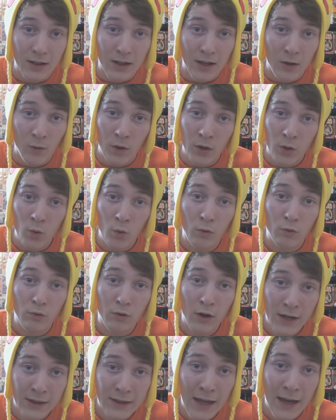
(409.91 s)
And when you
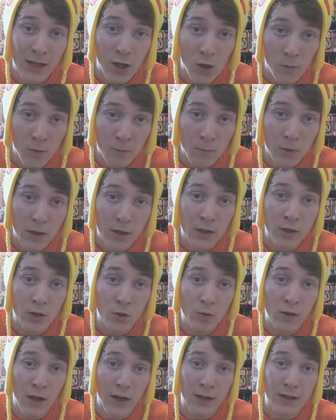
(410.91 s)
create that human being,
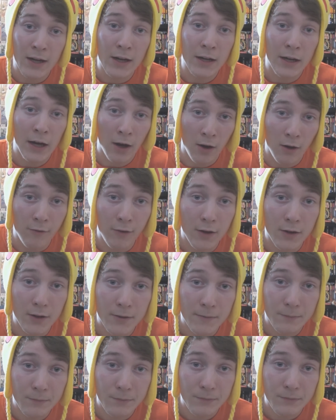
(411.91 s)
you gotta take care of it.